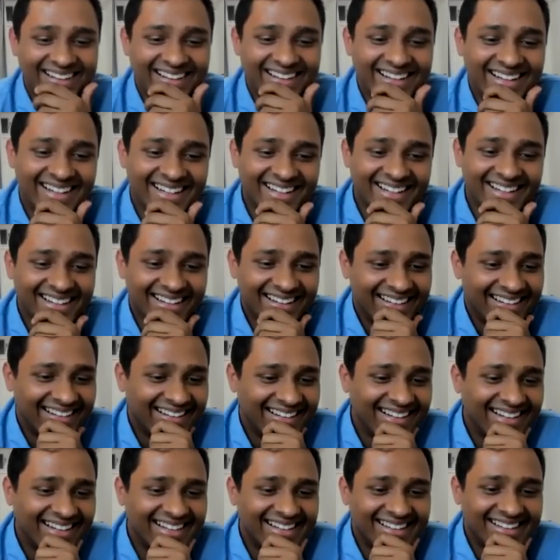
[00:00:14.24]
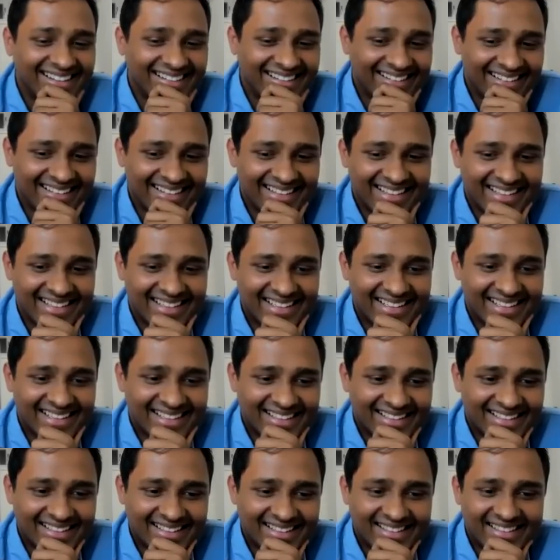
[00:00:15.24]

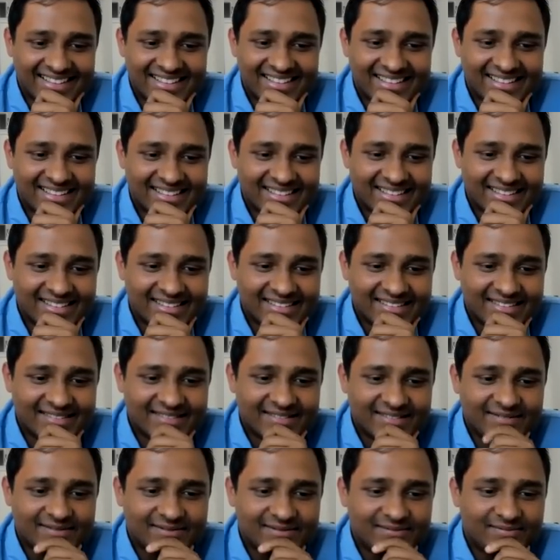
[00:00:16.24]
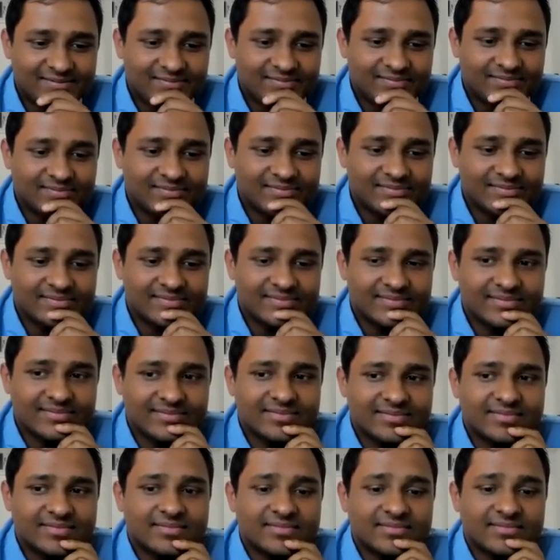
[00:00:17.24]

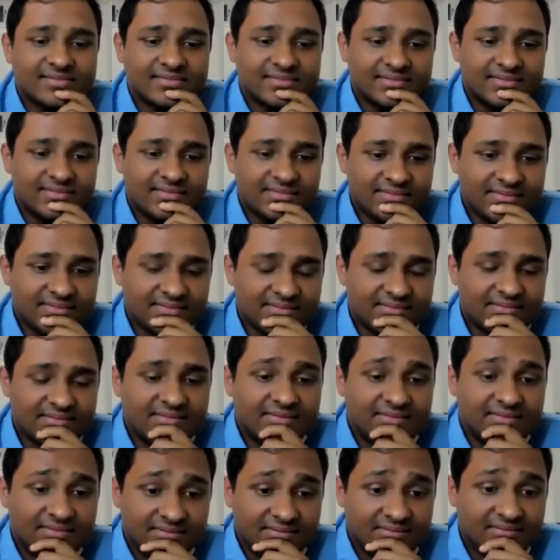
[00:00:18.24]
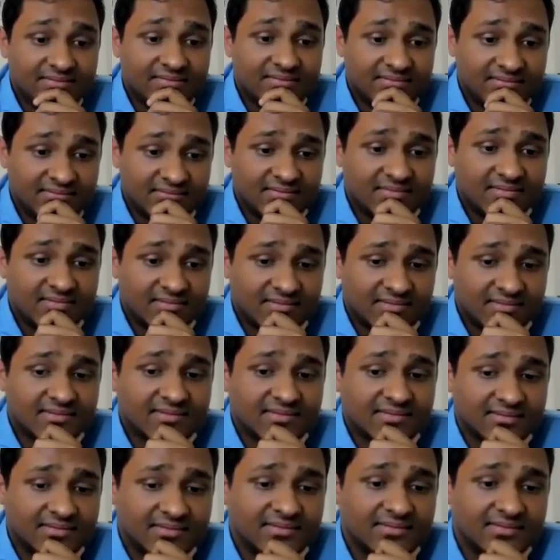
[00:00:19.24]

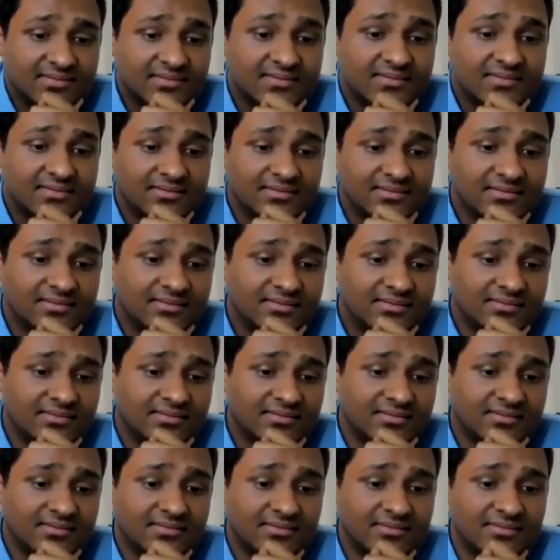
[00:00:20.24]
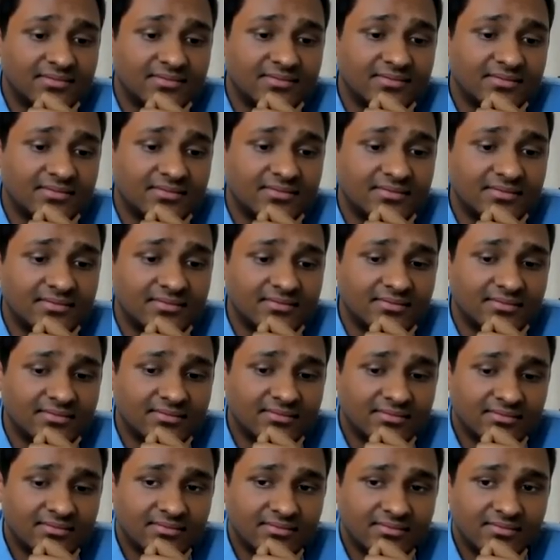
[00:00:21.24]
The person shown says nothing.